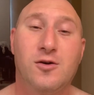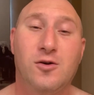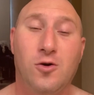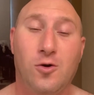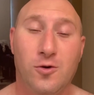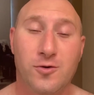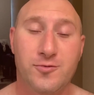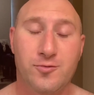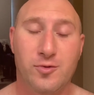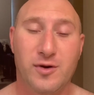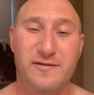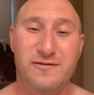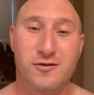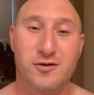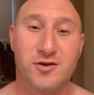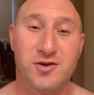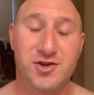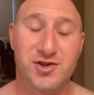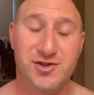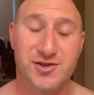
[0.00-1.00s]
Cold
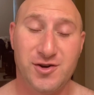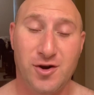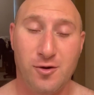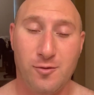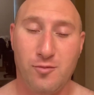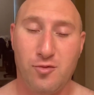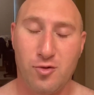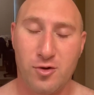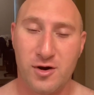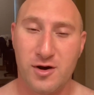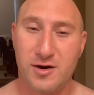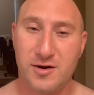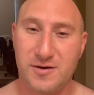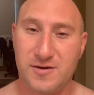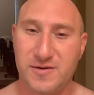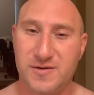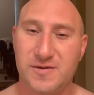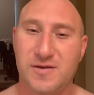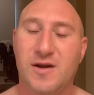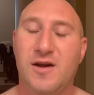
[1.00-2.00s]
River Soap
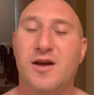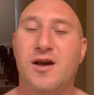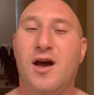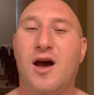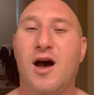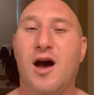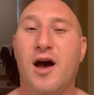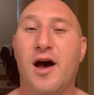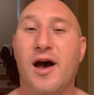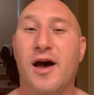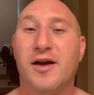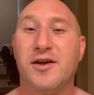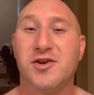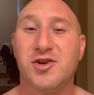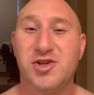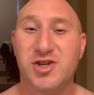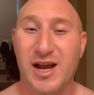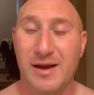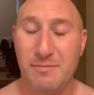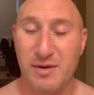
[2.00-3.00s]
Works
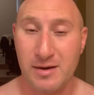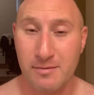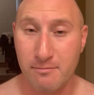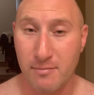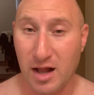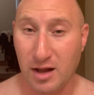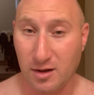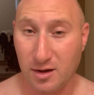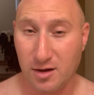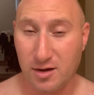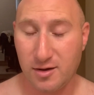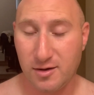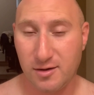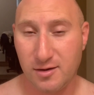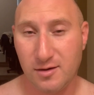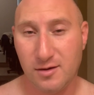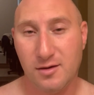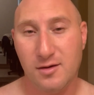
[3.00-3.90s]
Schapenmelk.